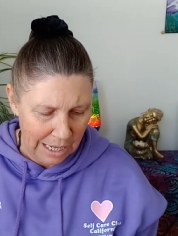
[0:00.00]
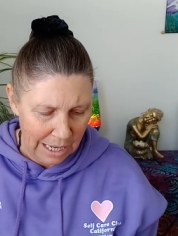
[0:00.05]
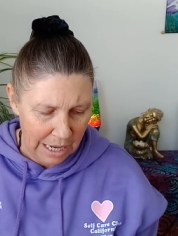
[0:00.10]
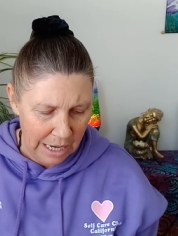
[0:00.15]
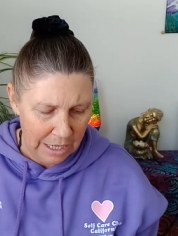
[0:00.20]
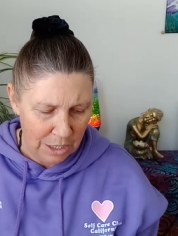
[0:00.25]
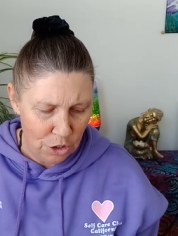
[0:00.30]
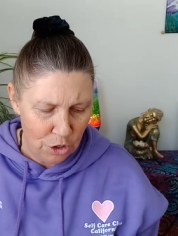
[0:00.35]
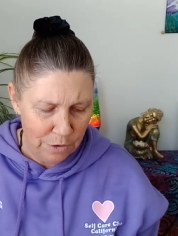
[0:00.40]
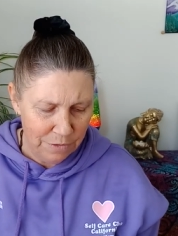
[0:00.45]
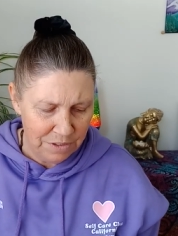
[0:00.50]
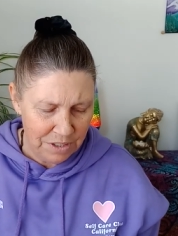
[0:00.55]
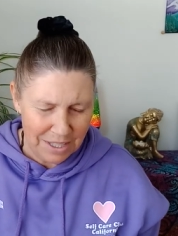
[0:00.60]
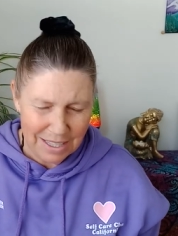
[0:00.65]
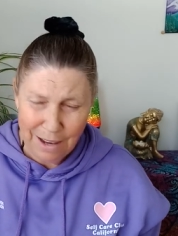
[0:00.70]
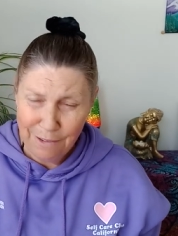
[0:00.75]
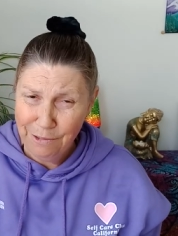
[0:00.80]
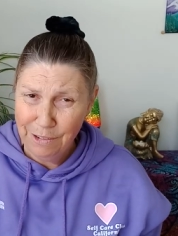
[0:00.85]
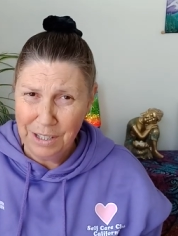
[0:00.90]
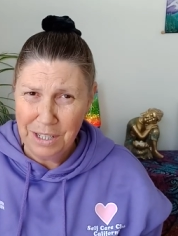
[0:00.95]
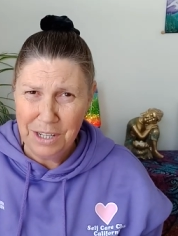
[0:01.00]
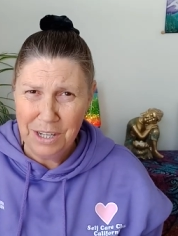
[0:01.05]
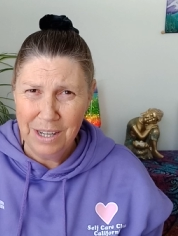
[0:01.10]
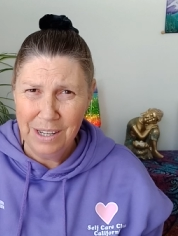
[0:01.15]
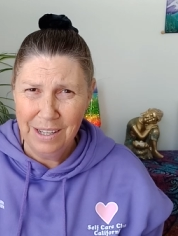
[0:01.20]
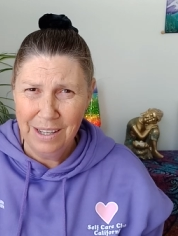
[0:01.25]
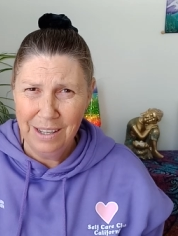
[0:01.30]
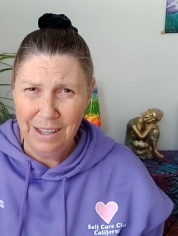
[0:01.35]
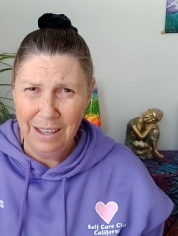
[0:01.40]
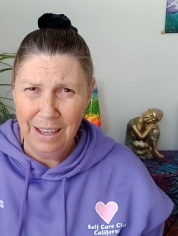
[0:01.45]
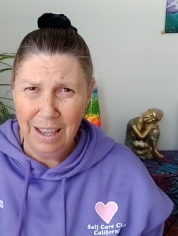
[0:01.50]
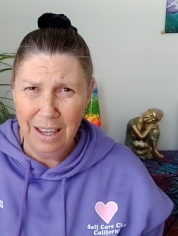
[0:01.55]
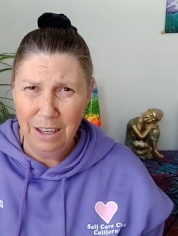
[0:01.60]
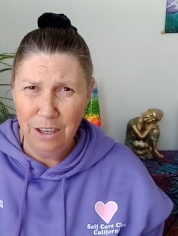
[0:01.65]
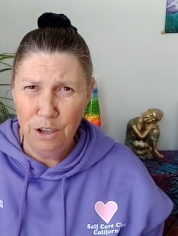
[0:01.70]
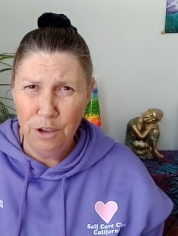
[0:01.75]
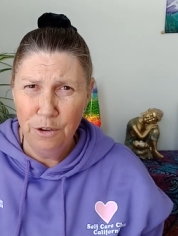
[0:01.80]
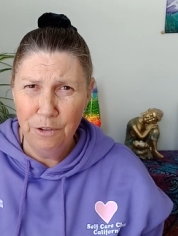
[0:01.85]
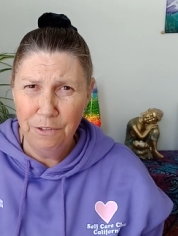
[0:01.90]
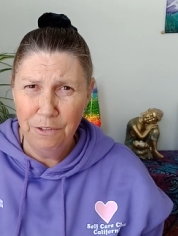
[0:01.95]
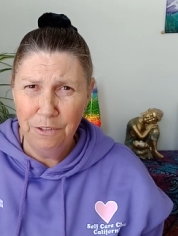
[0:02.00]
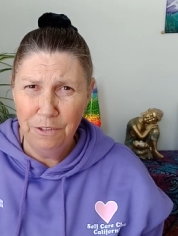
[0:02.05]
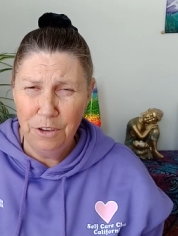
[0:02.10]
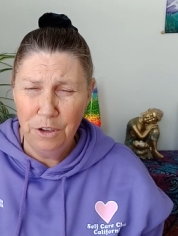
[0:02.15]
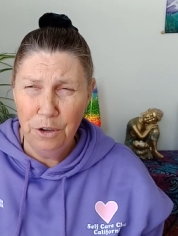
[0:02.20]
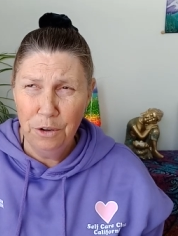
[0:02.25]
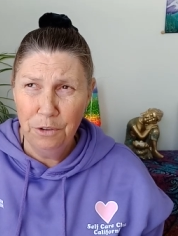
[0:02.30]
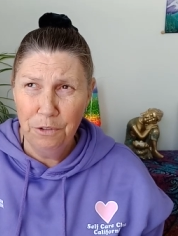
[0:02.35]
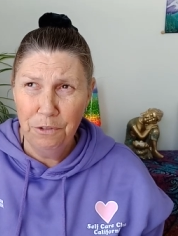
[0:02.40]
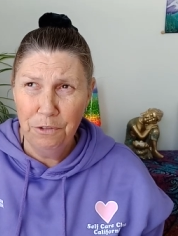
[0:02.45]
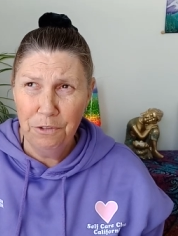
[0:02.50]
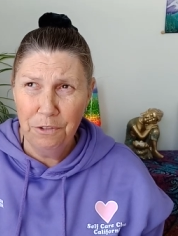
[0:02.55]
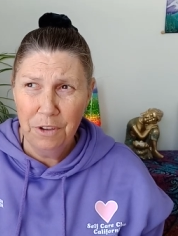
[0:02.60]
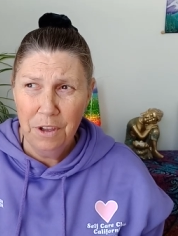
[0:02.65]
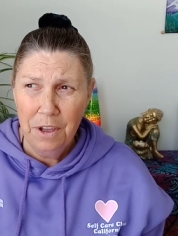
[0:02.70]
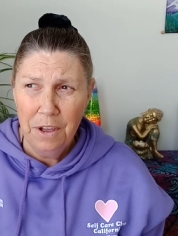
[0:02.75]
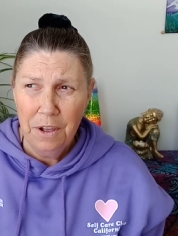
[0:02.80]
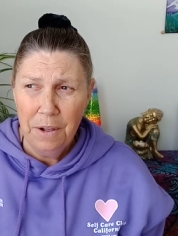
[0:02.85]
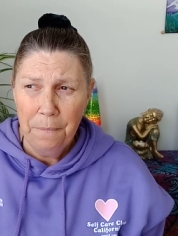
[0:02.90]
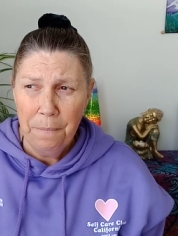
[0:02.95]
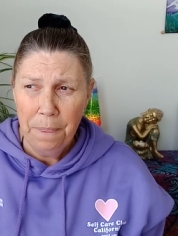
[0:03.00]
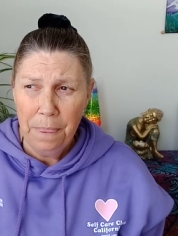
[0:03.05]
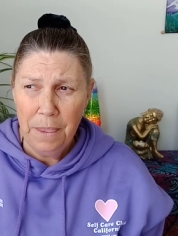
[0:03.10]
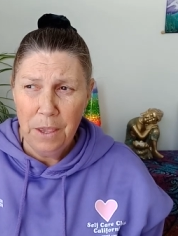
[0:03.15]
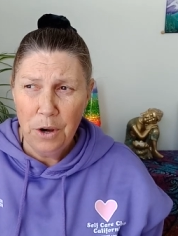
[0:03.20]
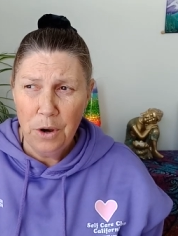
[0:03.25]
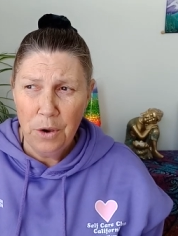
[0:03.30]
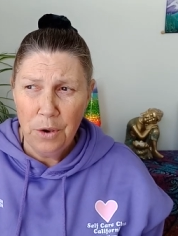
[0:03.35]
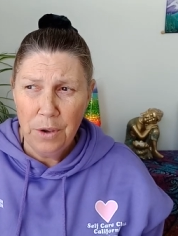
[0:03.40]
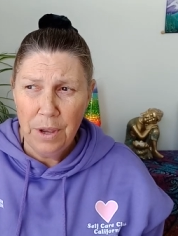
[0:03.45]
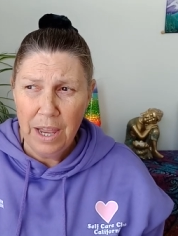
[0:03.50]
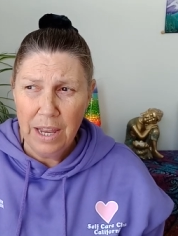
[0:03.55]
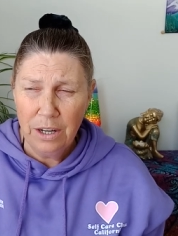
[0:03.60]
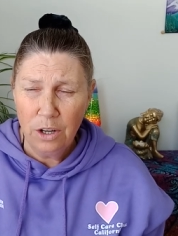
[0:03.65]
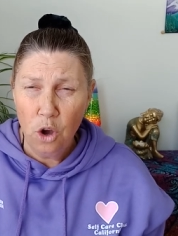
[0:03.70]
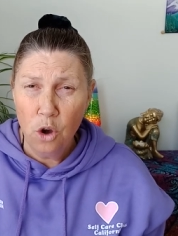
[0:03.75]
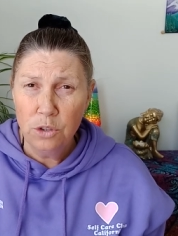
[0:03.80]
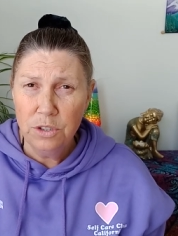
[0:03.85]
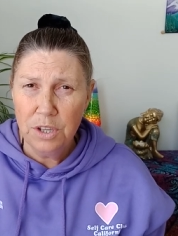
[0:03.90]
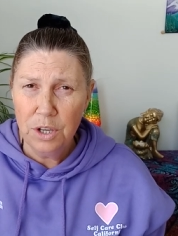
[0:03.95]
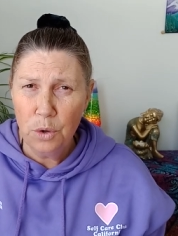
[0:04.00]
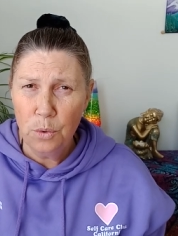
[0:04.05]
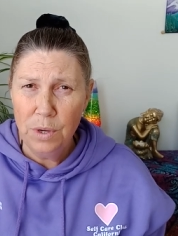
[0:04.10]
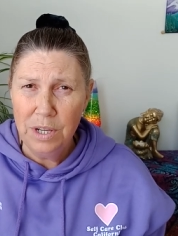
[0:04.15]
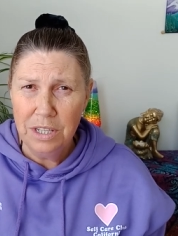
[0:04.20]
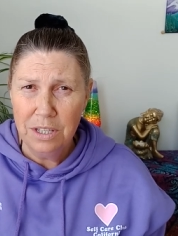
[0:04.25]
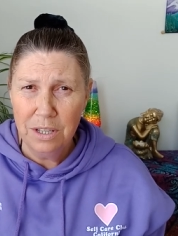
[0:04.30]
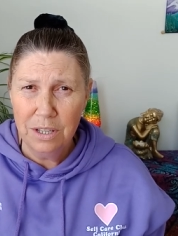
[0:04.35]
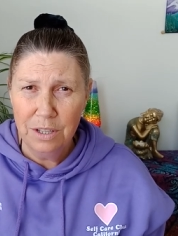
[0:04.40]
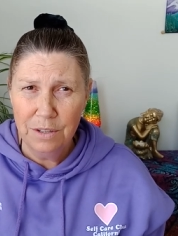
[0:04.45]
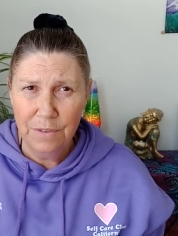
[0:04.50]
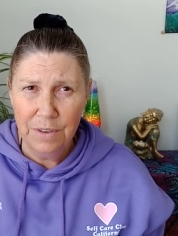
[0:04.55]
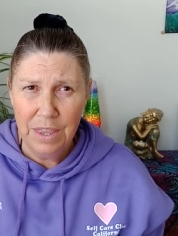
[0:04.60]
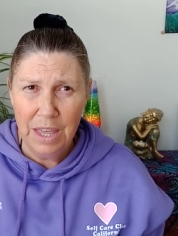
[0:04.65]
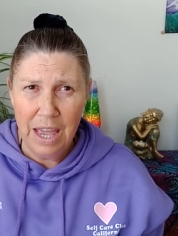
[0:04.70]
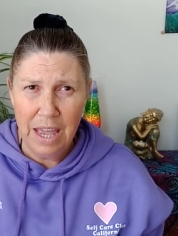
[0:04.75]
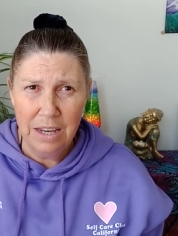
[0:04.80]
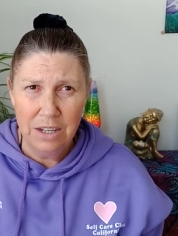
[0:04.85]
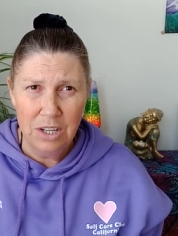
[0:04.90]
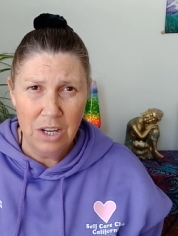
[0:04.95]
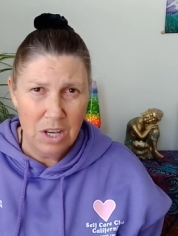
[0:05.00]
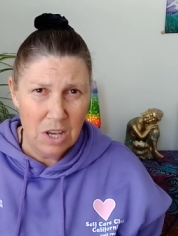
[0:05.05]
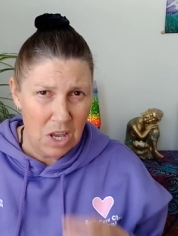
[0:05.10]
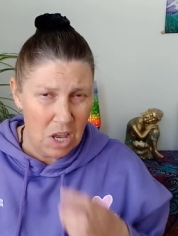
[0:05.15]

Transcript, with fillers: And you've suffered and you've, you've you know, had consequences for that.